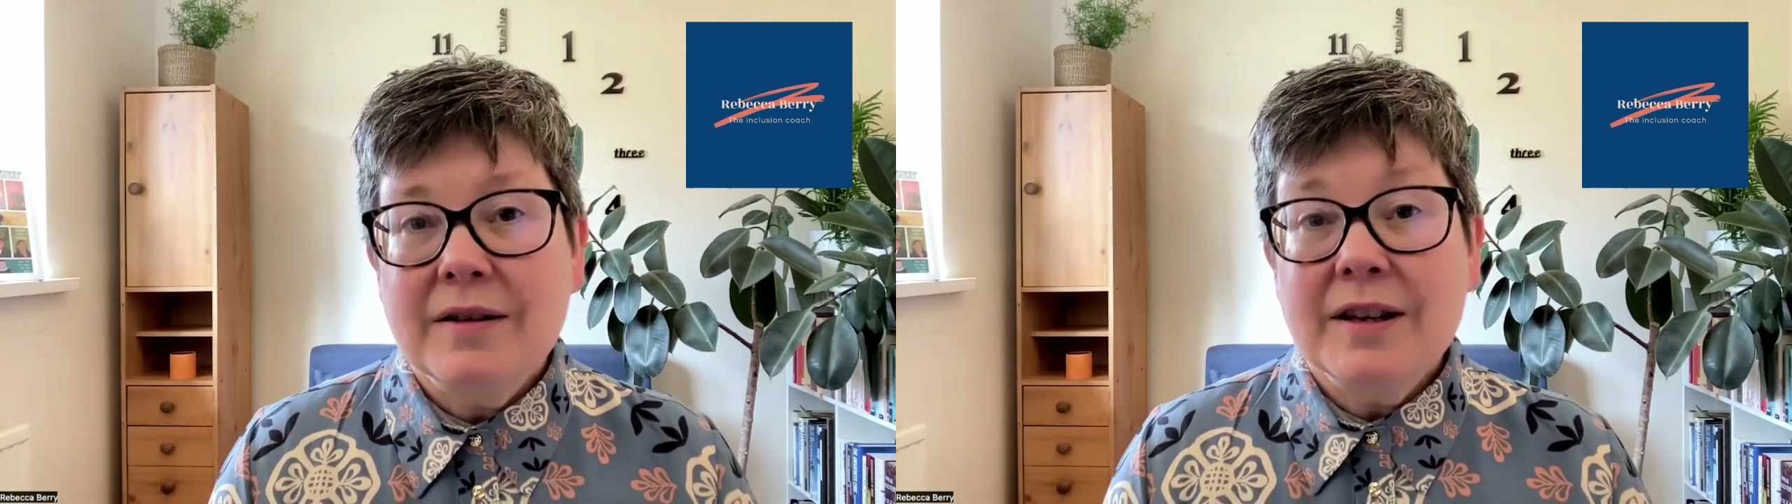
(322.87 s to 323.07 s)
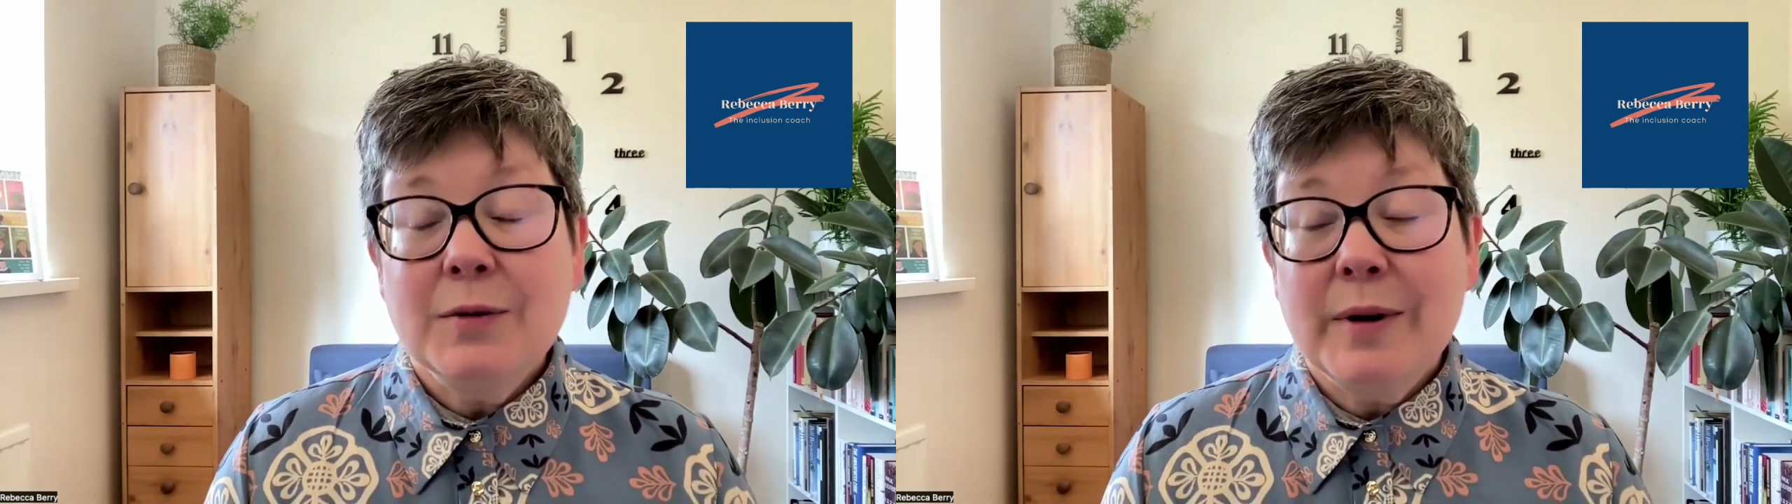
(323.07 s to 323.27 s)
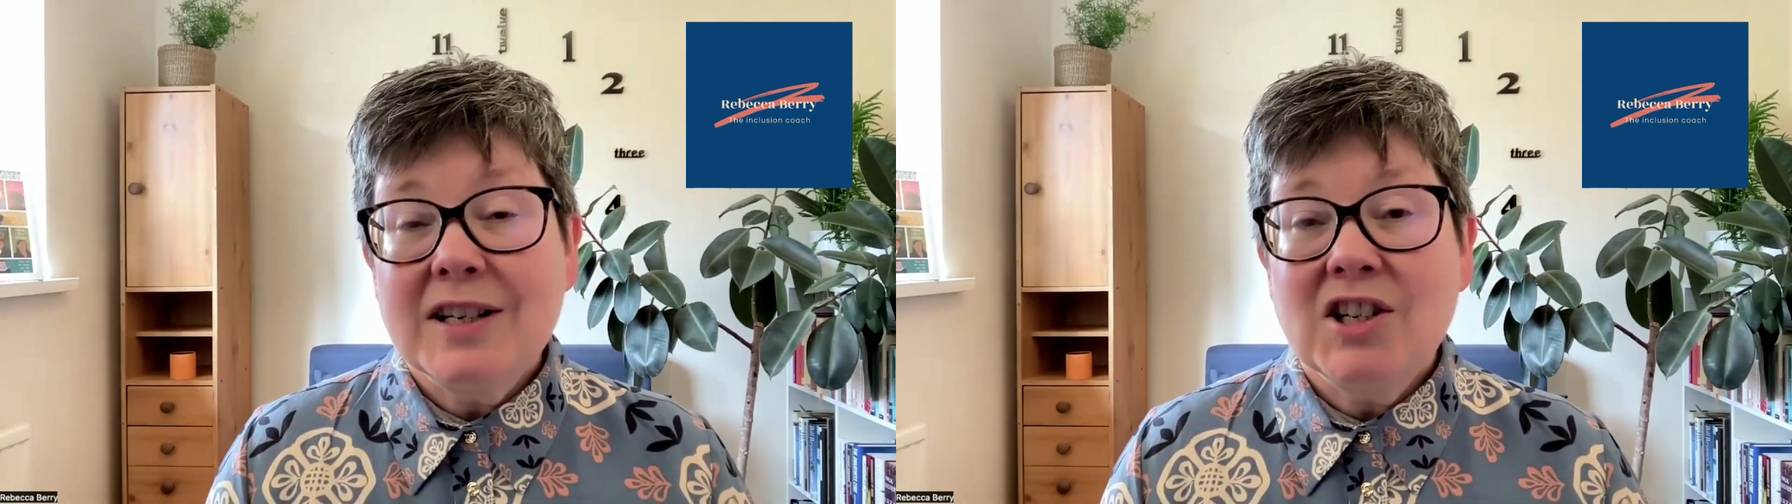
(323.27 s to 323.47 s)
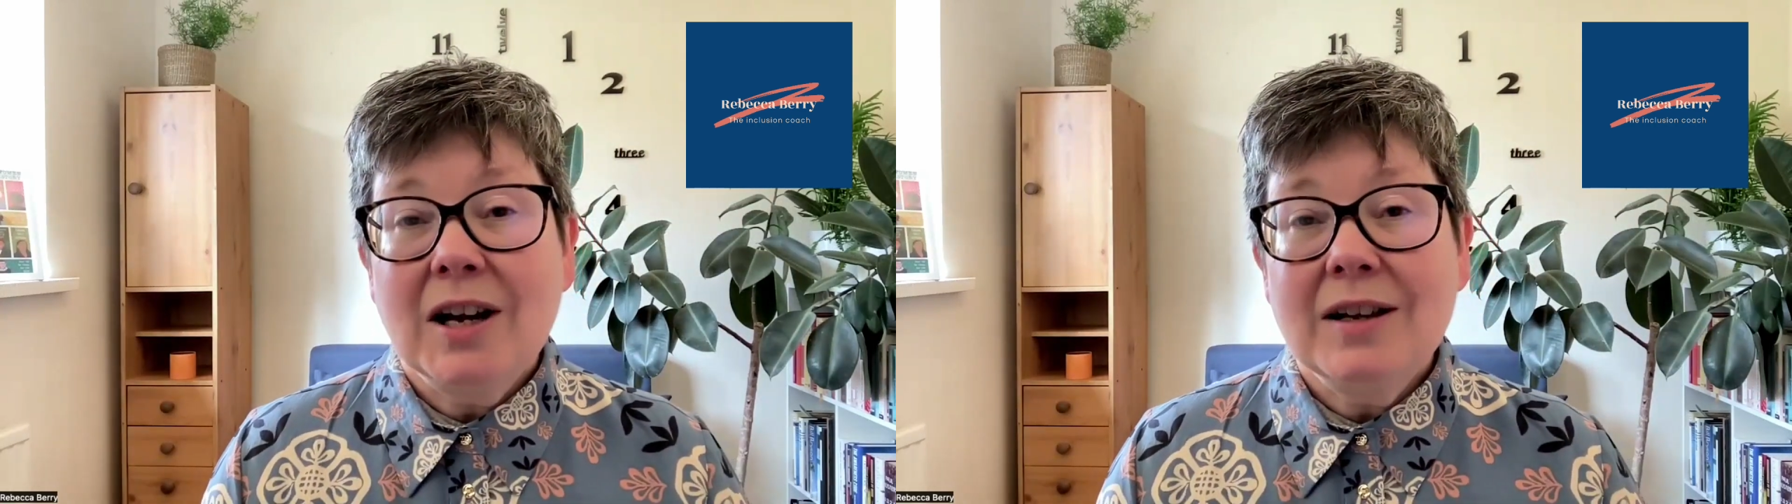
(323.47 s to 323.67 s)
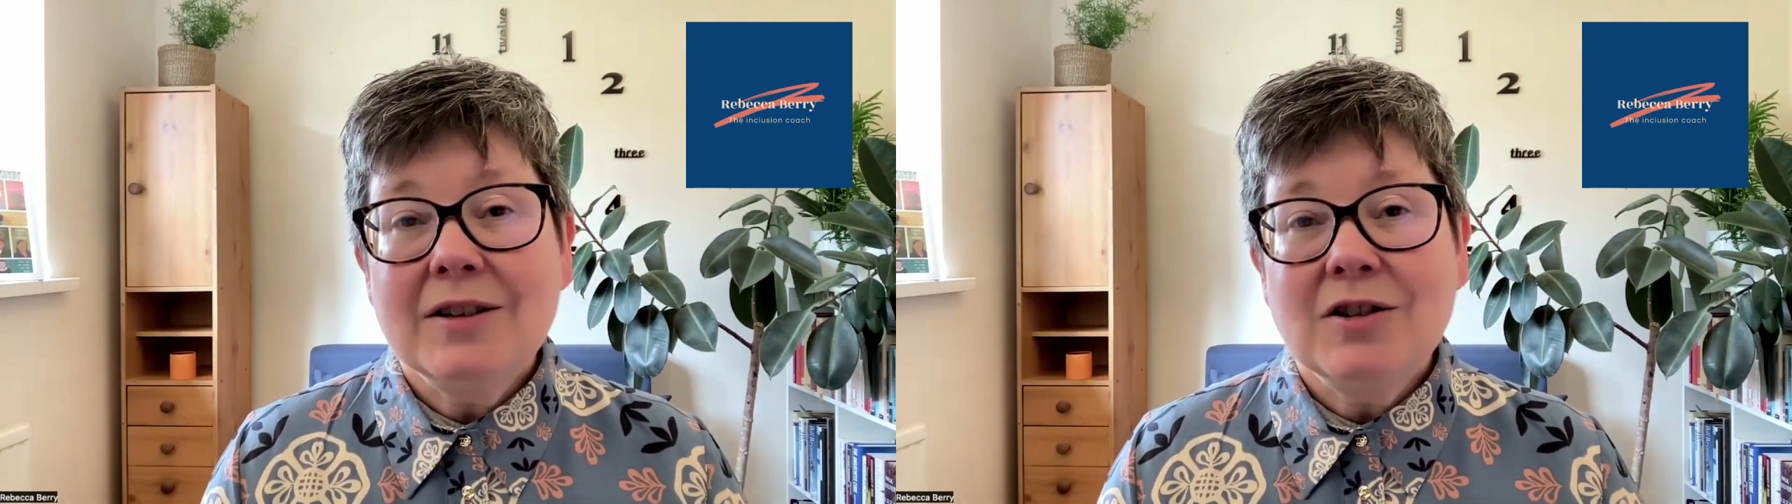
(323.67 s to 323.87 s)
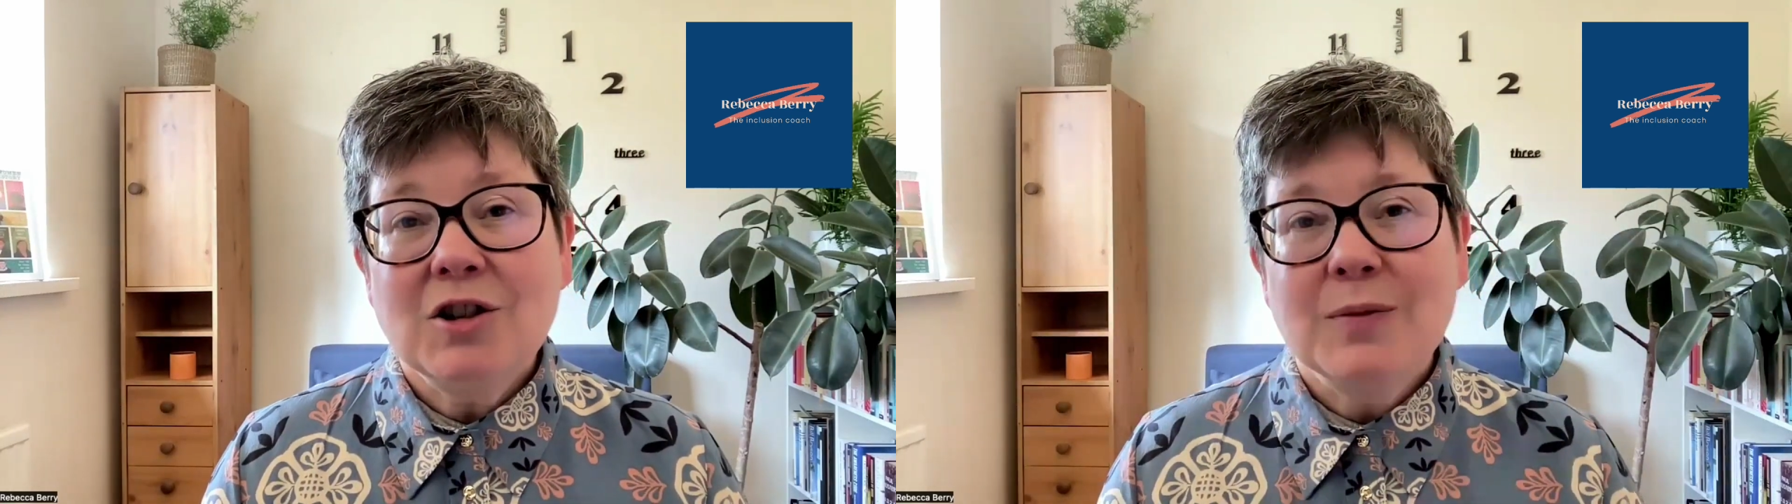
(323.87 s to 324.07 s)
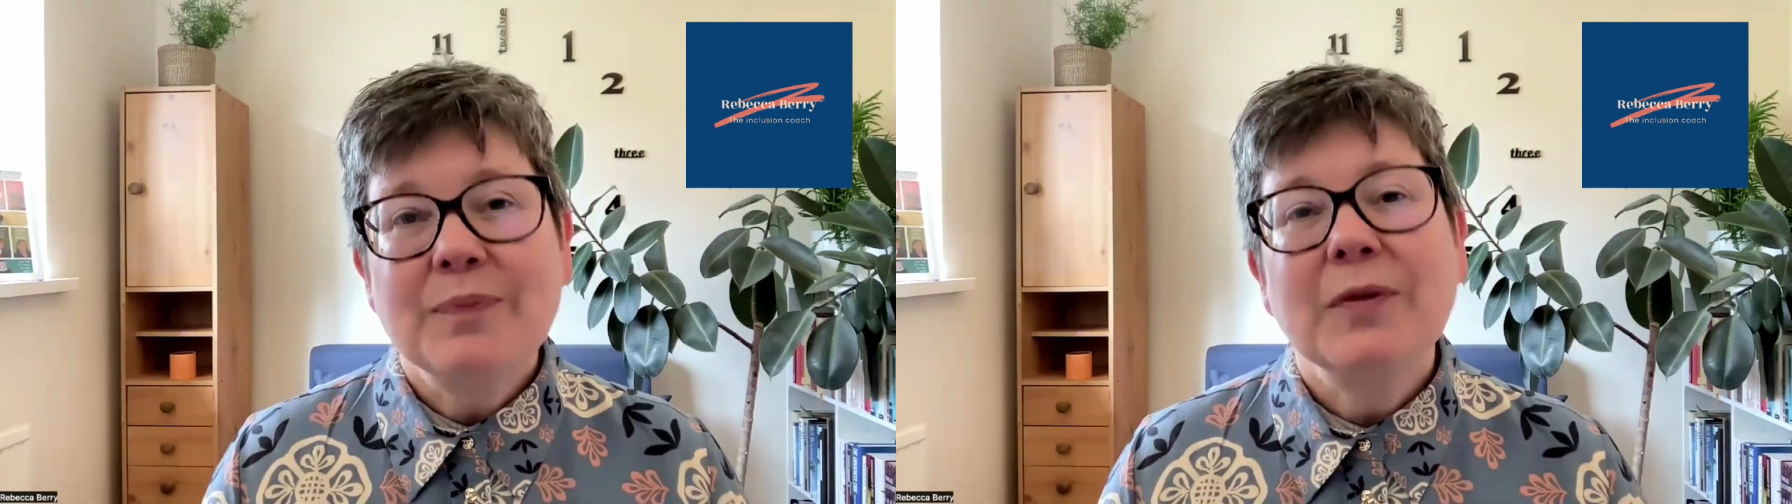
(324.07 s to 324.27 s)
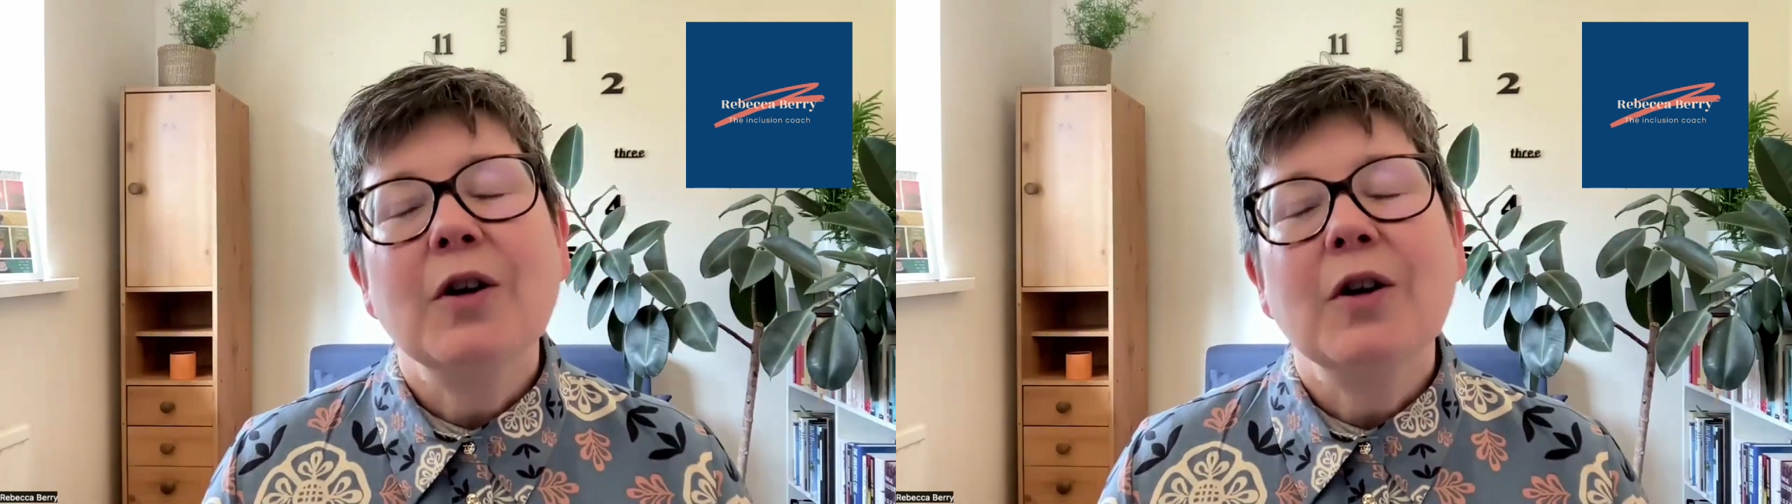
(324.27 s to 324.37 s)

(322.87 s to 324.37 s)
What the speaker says: This week's challenge: